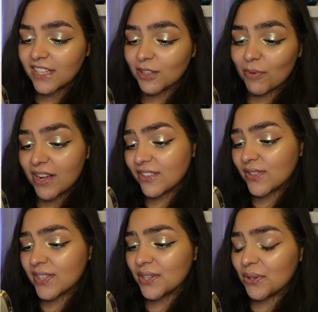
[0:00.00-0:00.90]
the
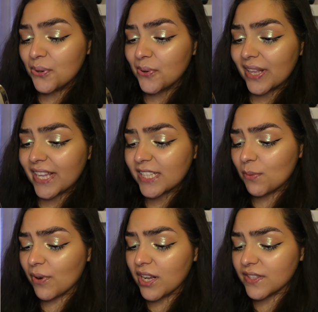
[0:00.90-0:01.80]
bronzers look cool. I like the
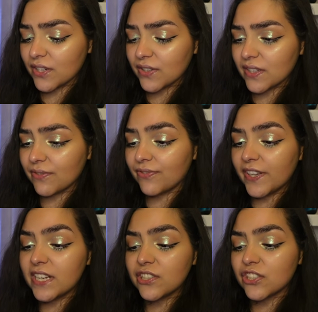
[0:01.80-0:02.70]
bronzers. The
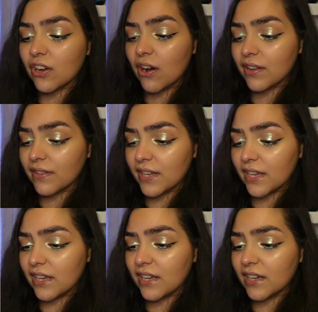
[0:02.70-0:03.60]
finish on
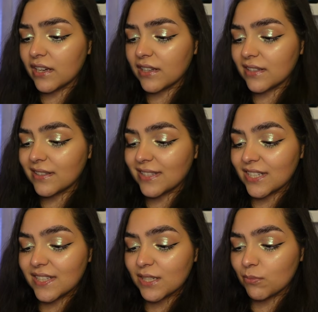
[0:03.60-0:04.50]
the
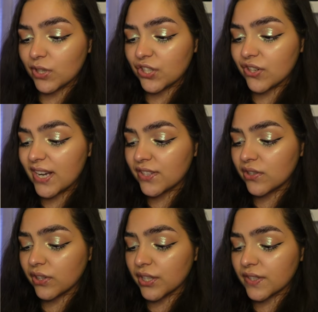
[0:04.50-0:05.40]
tinted
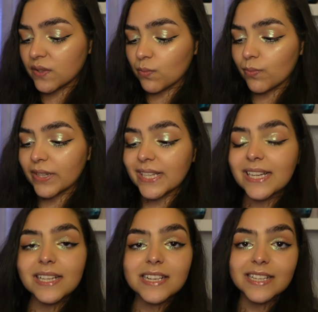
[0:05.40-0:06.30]
moisturizer looks
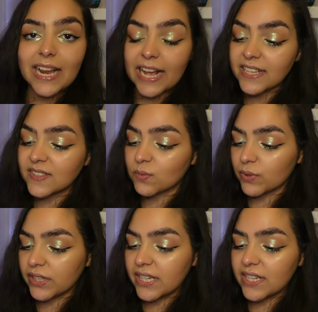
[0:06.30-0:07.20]
really nice,
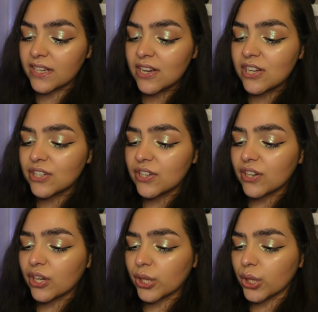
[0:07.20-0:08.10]
really
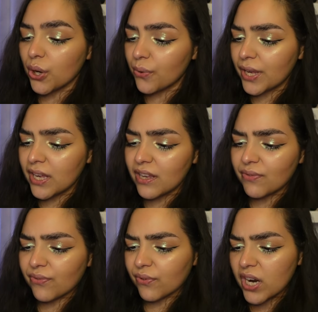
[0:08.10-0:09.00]
glowy,
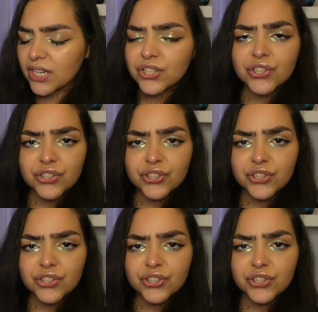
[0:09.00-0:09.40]
fresh,